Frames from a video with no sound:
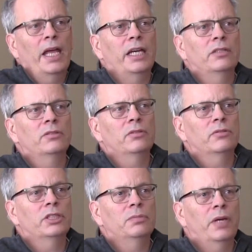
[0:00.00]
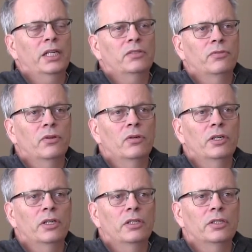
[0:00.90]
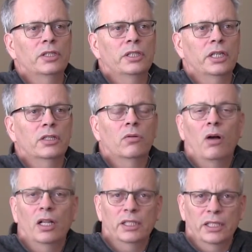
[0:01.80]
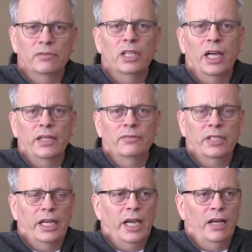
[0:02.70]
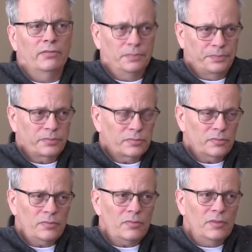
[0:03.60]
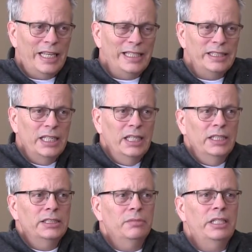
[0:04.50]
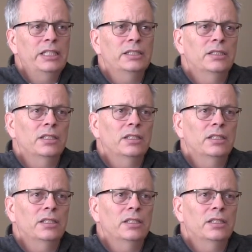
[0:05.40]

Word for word: and respect for the quality of life they have. And to me,